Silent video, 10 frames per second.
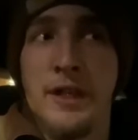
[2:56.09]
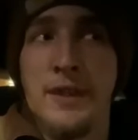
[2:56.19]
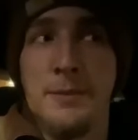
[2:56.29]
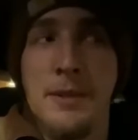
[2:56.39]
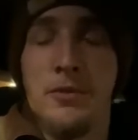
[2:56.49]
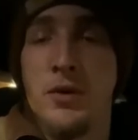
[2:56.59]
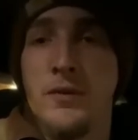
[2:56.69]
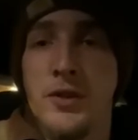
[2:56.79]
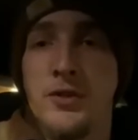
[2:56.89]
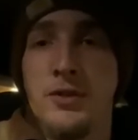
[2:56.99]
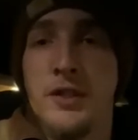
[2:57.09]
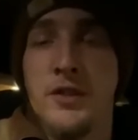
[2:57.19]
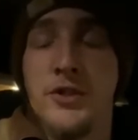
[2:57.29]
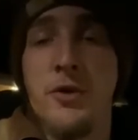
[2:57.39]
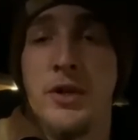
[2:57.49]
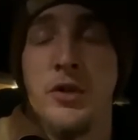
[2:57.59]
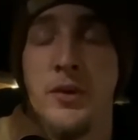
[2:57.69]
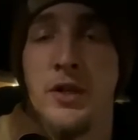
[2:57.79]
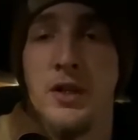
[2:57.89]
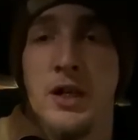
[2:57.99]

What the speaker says: I think people refer to it as a donut wheel